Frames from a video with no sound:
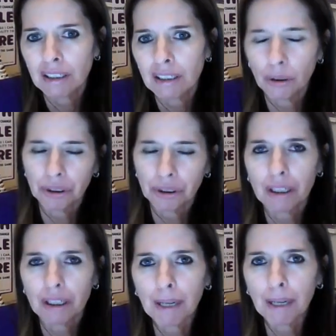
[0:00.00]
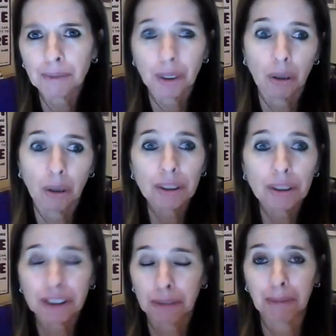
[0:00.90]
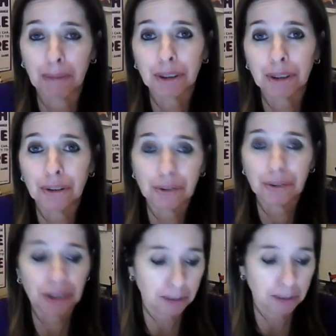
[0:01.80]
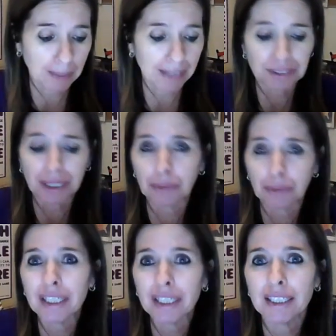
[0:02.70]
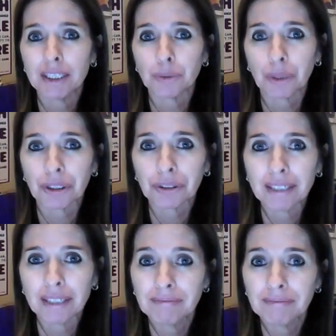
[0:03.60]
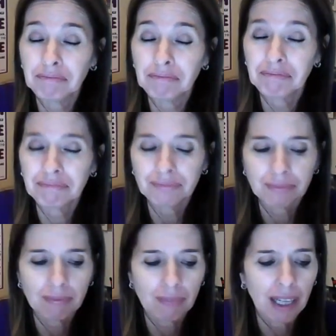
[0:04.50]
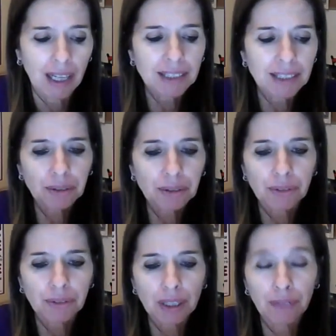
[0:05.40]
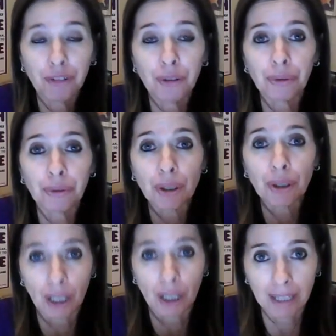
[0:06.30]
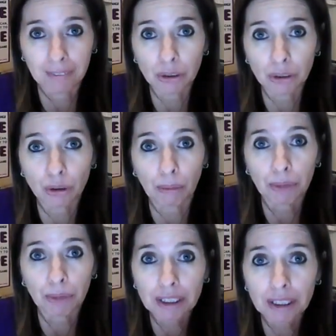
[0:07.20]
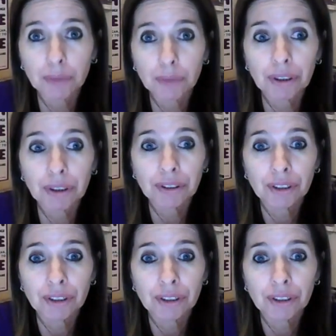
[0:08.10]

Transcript: or talk about them. The goal is to be able to use these patterns and read these words, right? And so if you are having trouble reading these words,